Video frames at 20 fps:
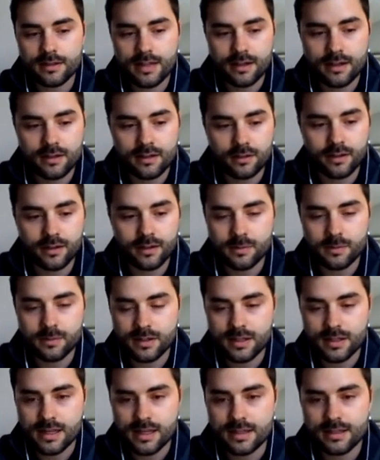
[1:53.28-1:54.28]
technical
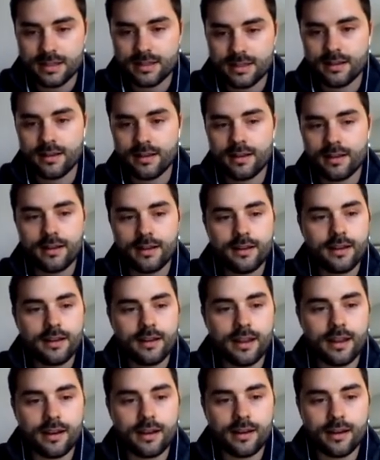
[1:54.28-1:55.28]
expertise
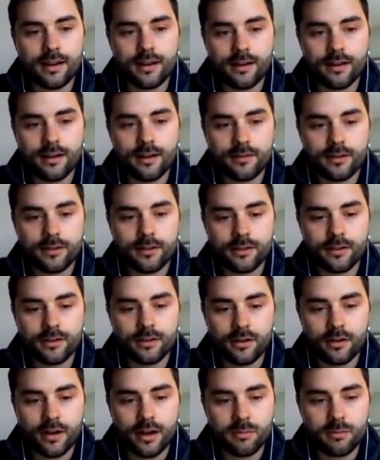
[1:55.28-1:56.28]
and a
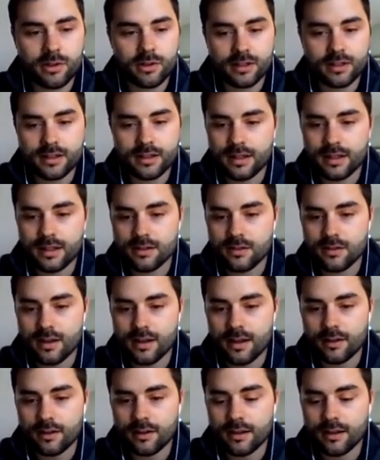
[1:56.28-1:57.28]
great ability to get you
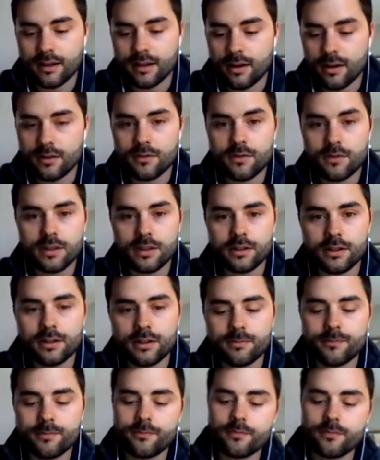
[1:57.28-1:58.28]
dialed in out in the field.
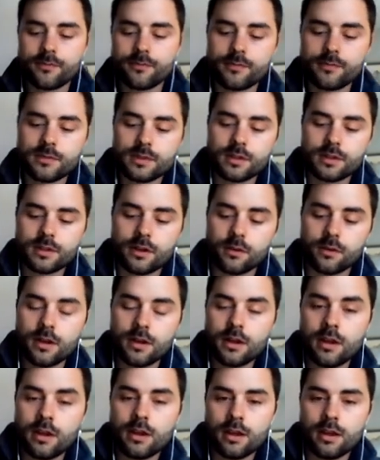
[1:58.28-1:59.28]
So
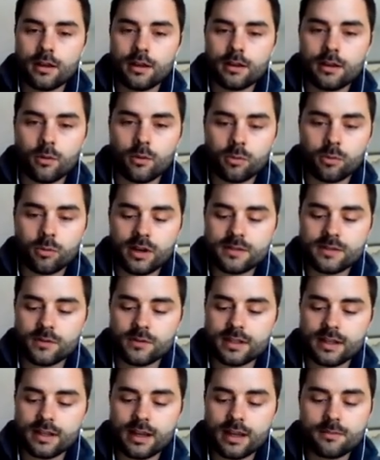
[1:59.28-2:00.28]
then we're pressed
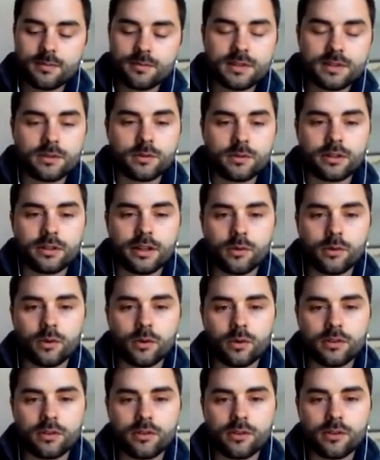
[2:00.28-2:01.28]
for time, so we'll get
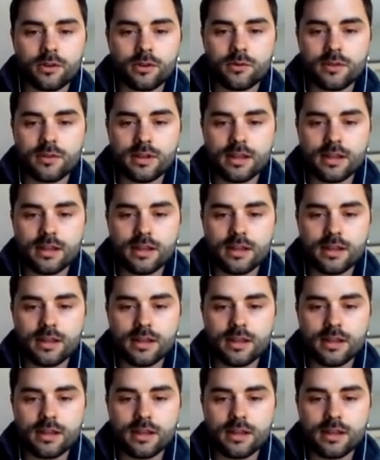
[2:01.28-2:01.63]
rolling through